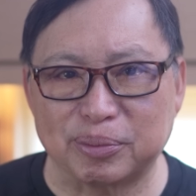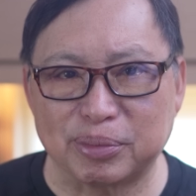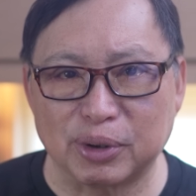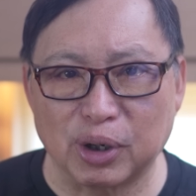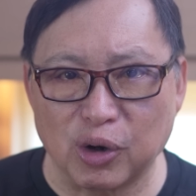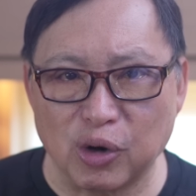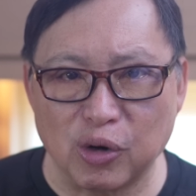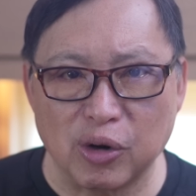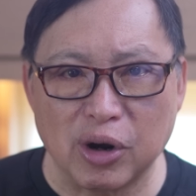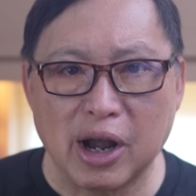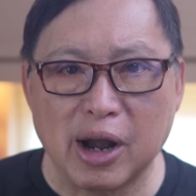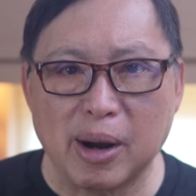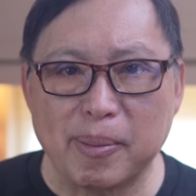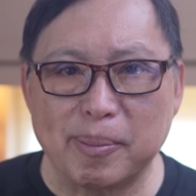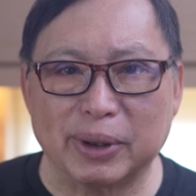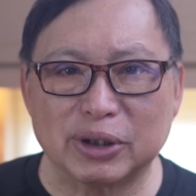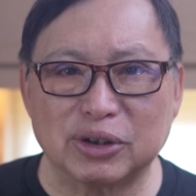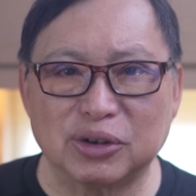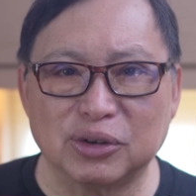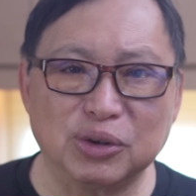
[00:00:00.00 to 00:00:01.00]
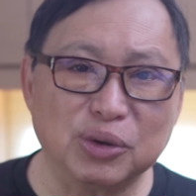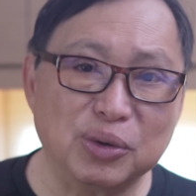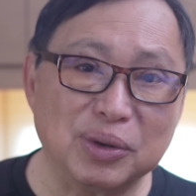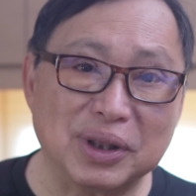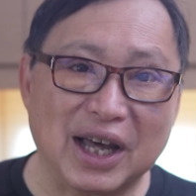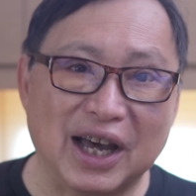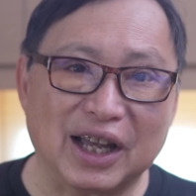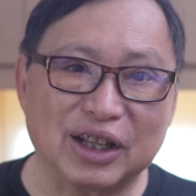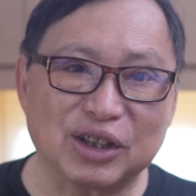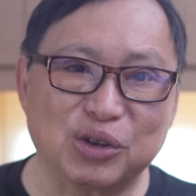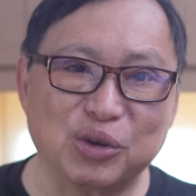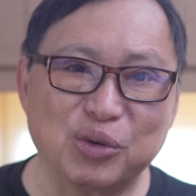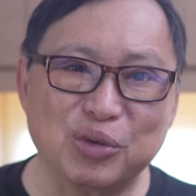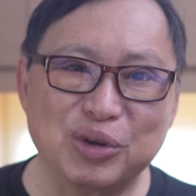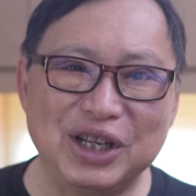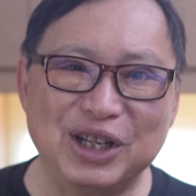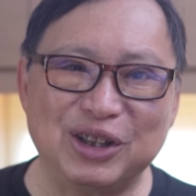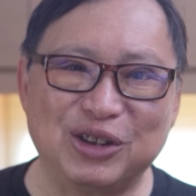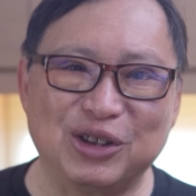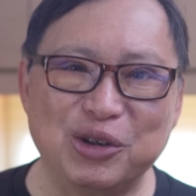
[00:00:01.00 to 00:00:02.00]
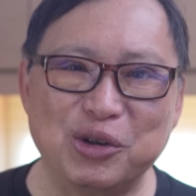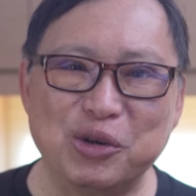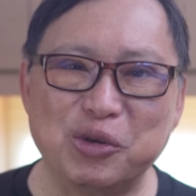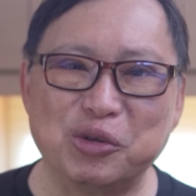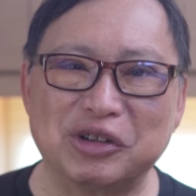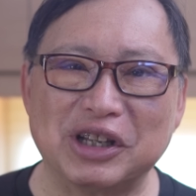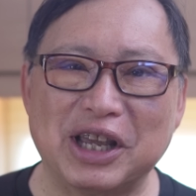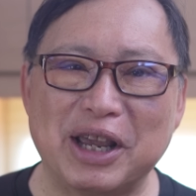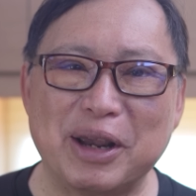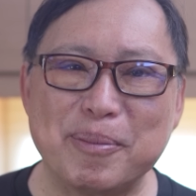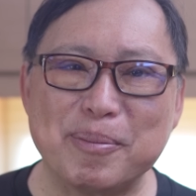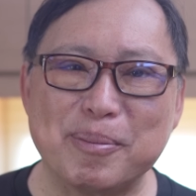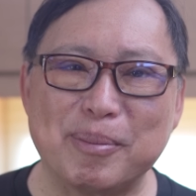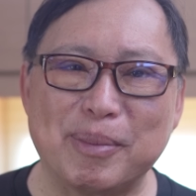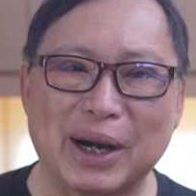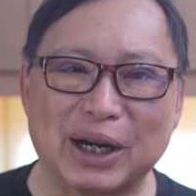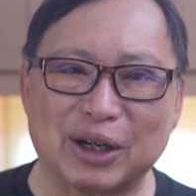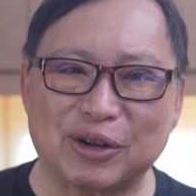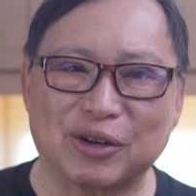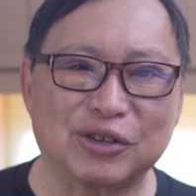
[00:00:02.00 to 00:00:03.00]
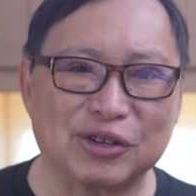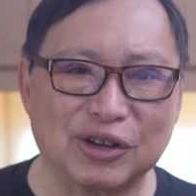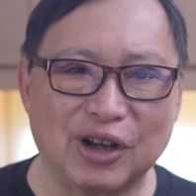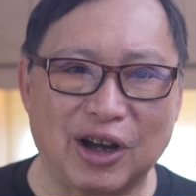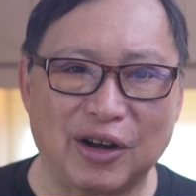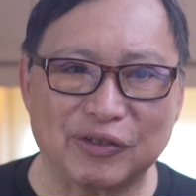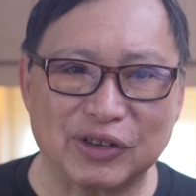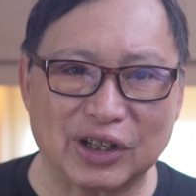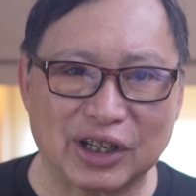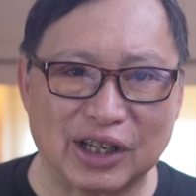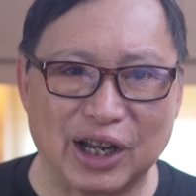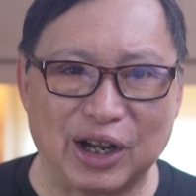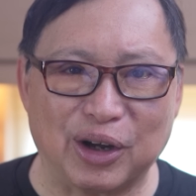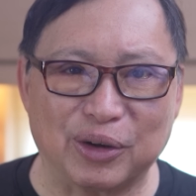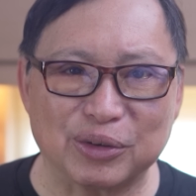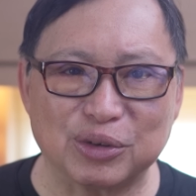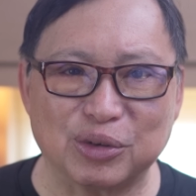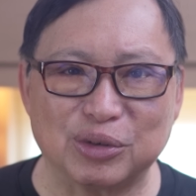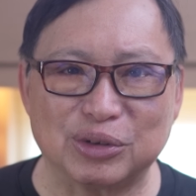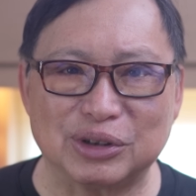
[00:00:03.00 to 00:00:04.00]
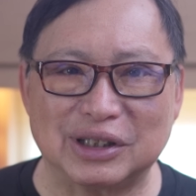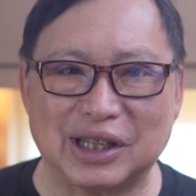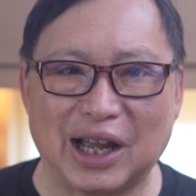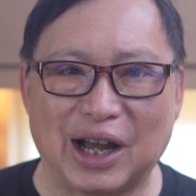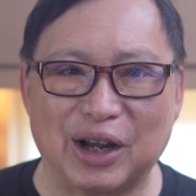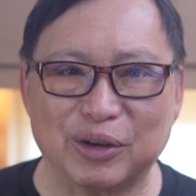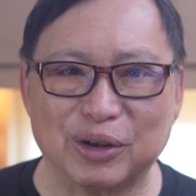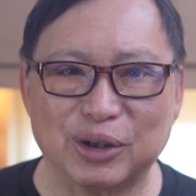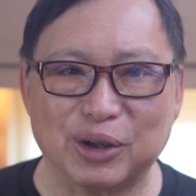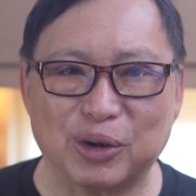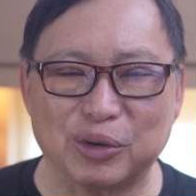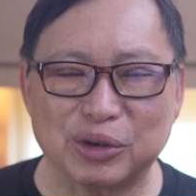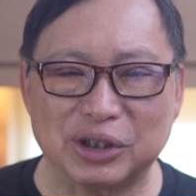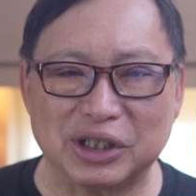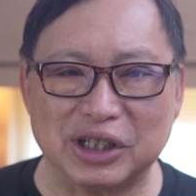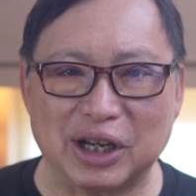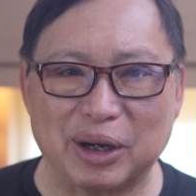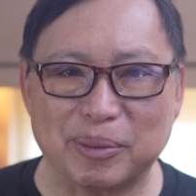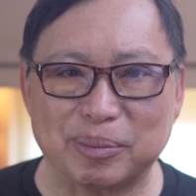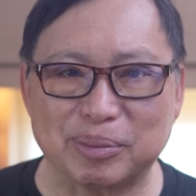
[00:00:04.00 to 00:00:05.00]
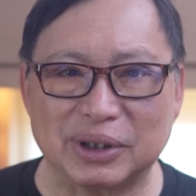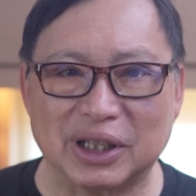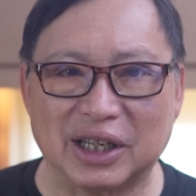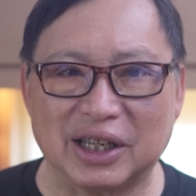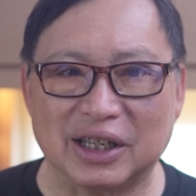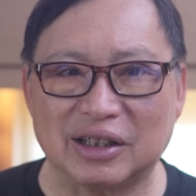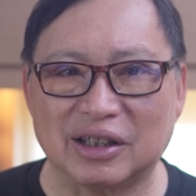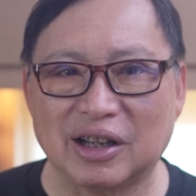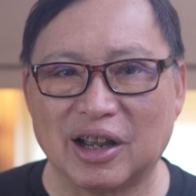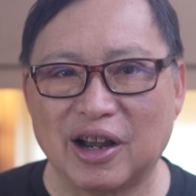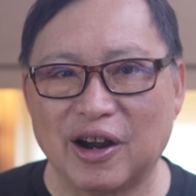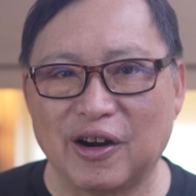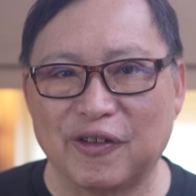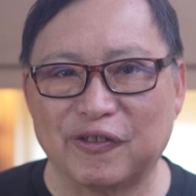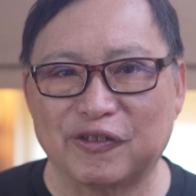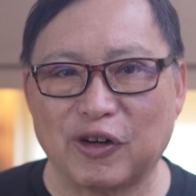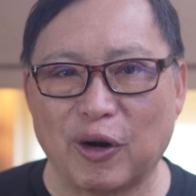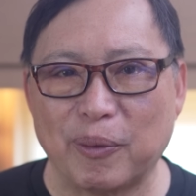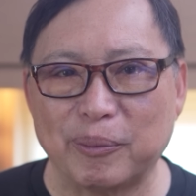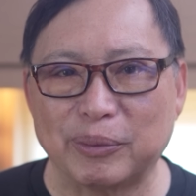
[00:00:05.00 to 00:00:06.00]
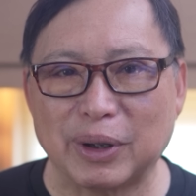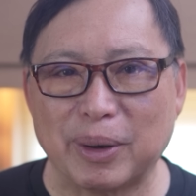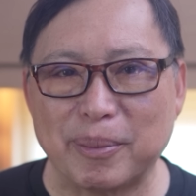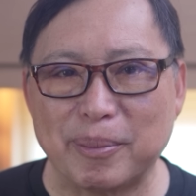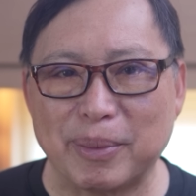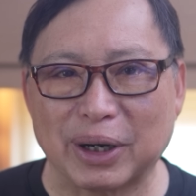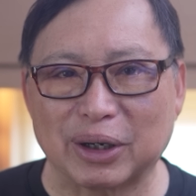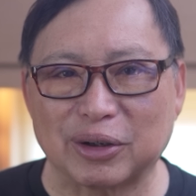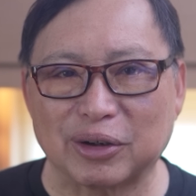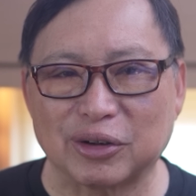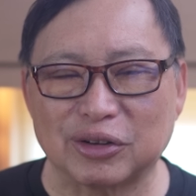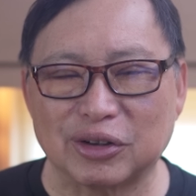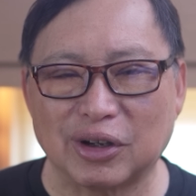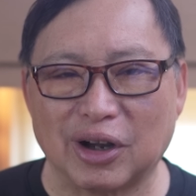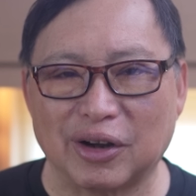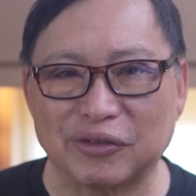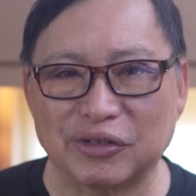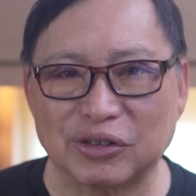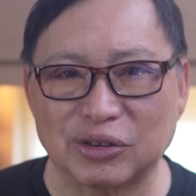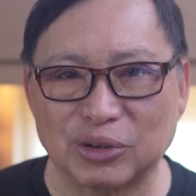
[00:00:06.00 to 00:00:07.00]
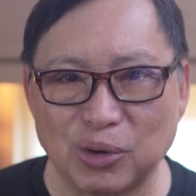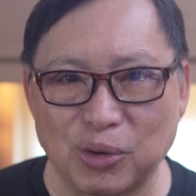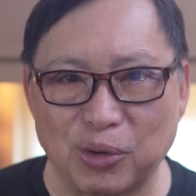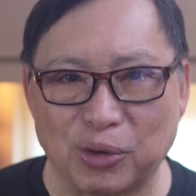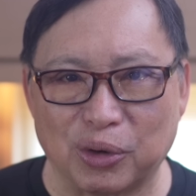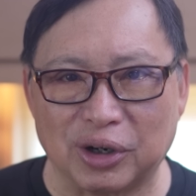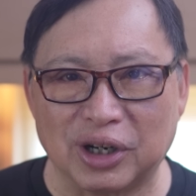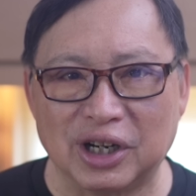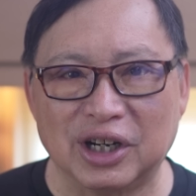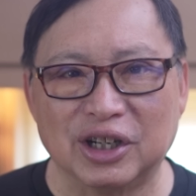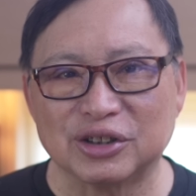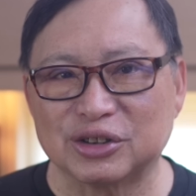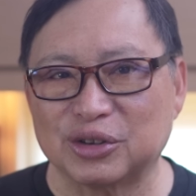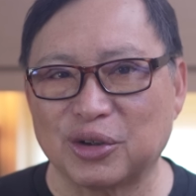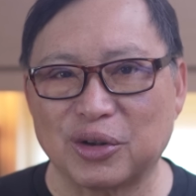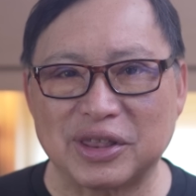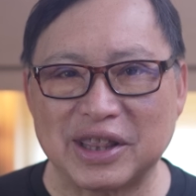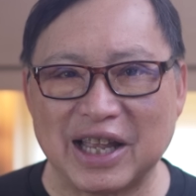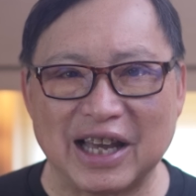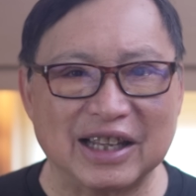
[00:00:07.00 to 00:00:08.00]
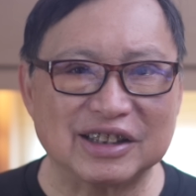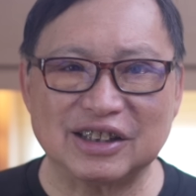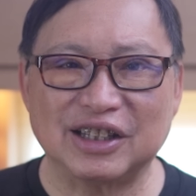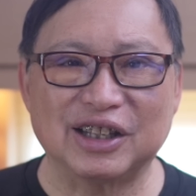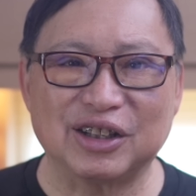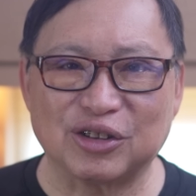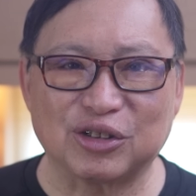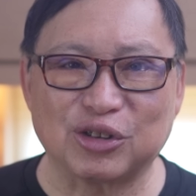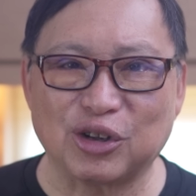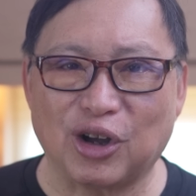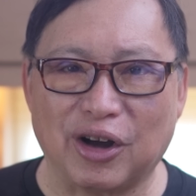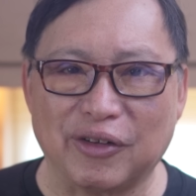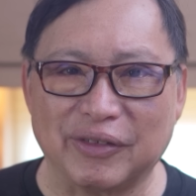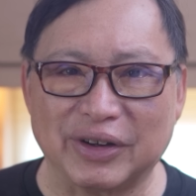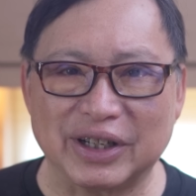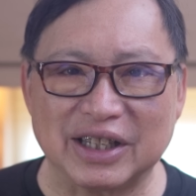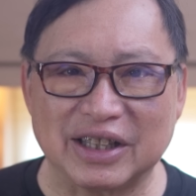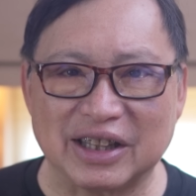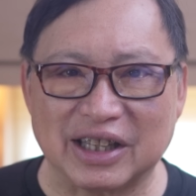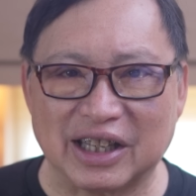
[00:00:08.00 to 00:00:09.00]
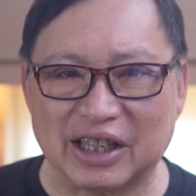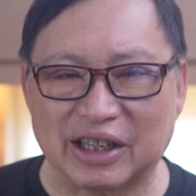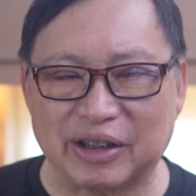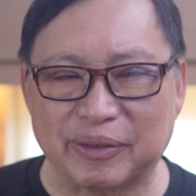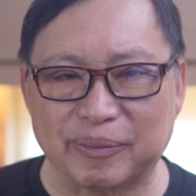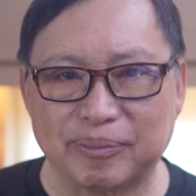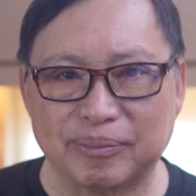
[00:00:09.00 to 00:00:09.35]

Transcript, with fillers: Pro, but to do that, you need to use a Microsoft account to download the update from the Microsoft Store. So that didn't solve anything.